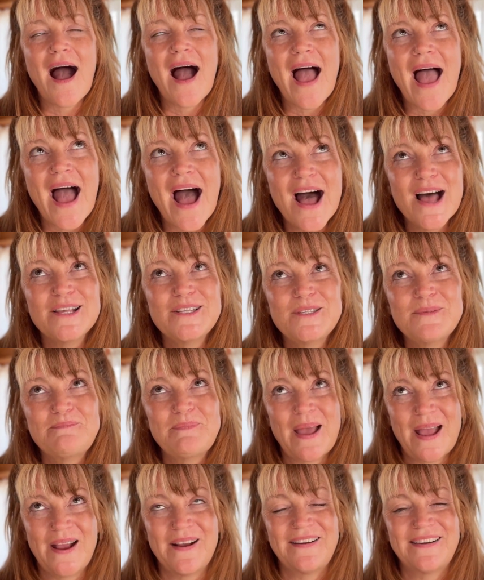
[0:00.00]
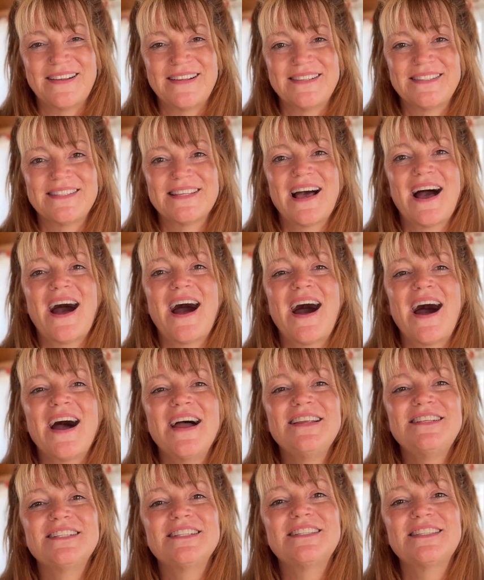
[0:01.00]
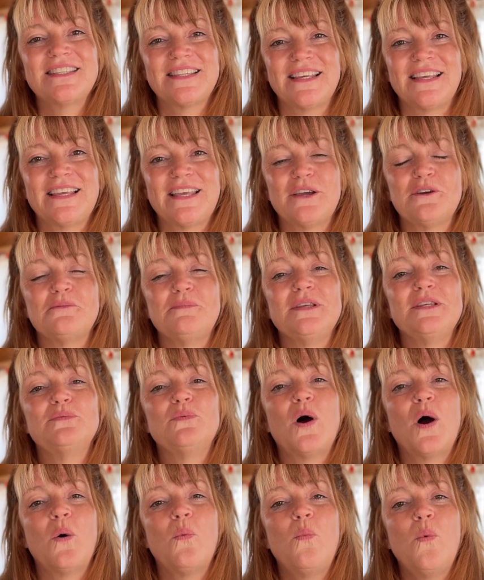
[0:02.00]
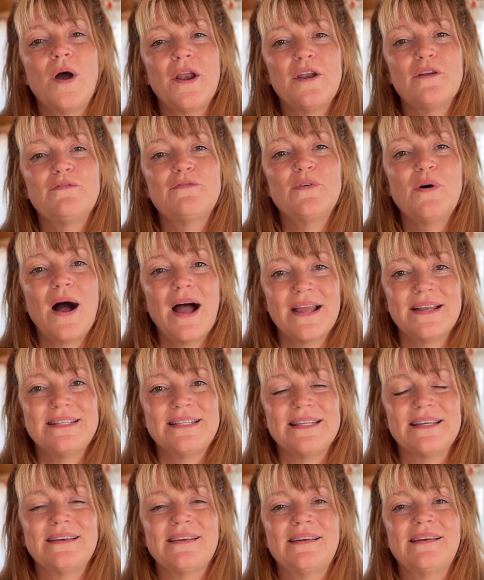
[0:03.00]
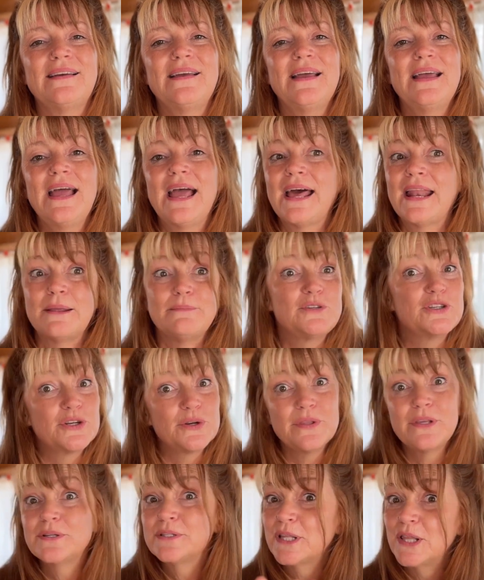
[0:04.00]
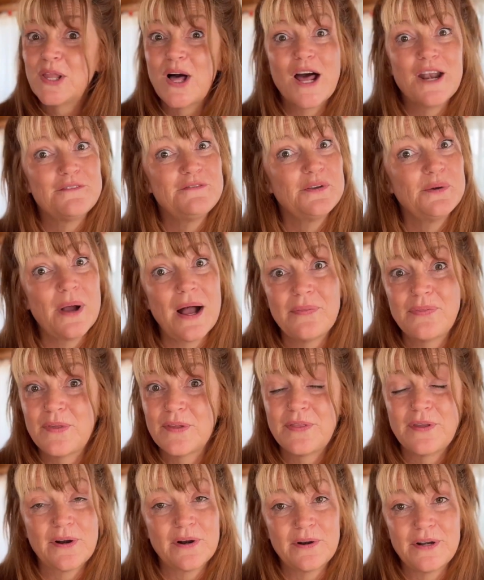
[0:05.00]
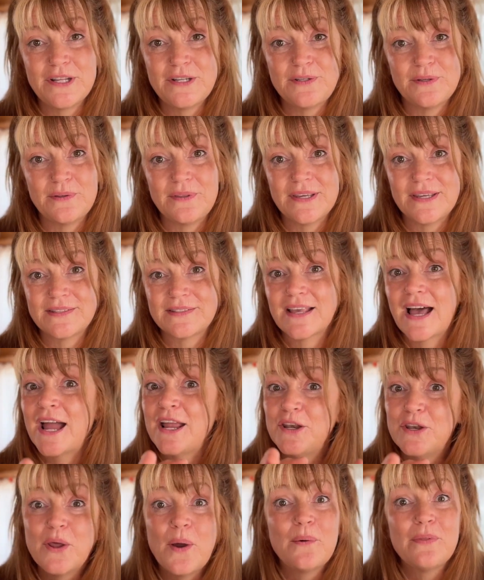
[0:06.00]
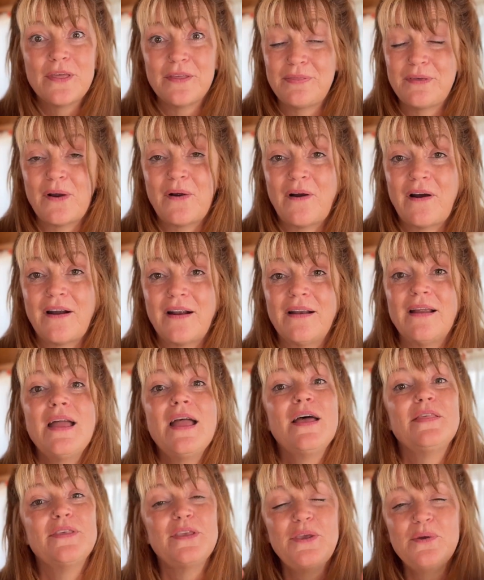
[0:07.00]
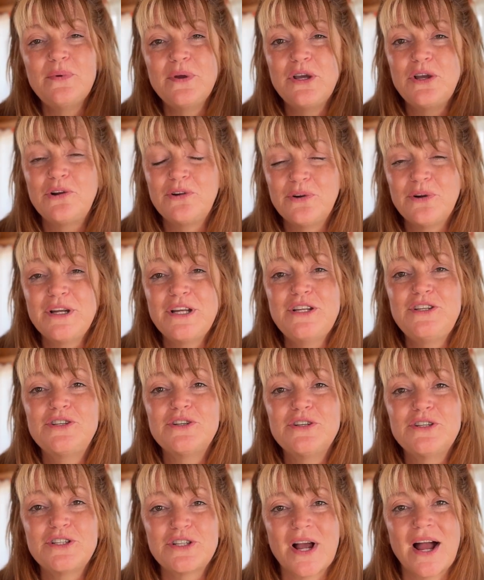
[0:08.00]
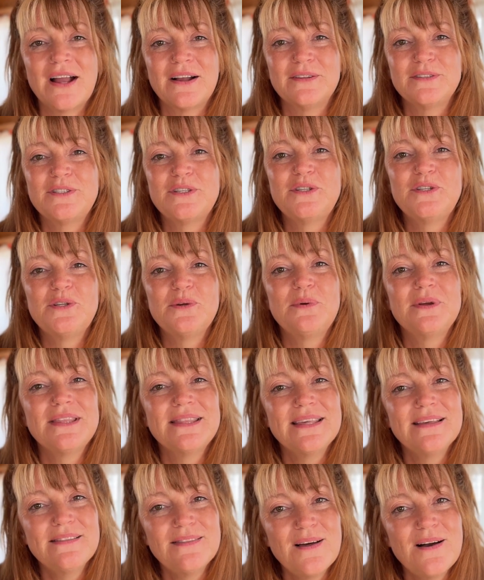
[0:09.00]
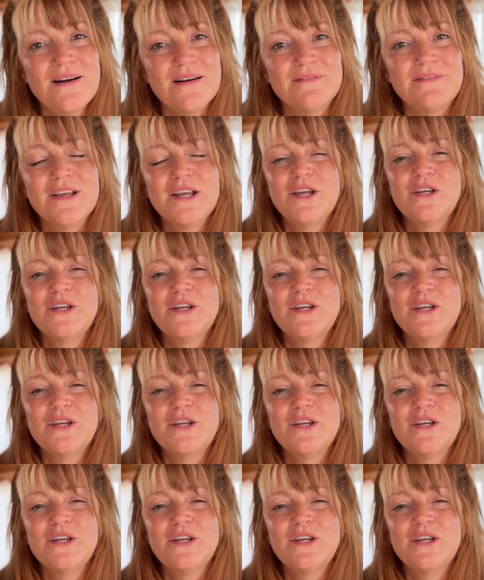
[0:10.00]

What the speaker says: as parents, I just think it would be a wonderful idea, and I'm sure there's a lot of you out there that already do this. I know that there are, that you encourage your child to do what they love.